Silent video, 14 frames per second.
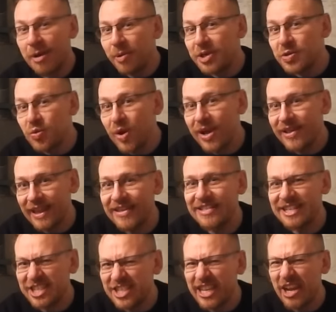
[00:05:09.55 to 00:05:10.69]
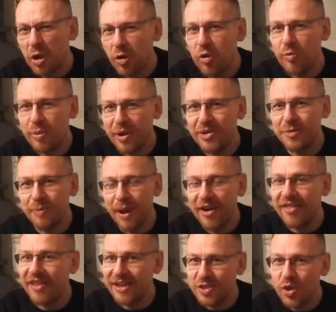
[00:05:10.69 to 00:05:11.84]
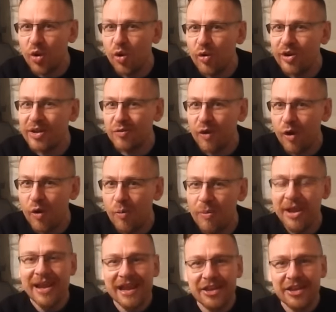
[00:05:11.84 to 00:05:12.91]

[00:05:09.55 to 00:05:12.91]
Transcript: But it's weird that this is Sengoku period Japan and they're touring Rome.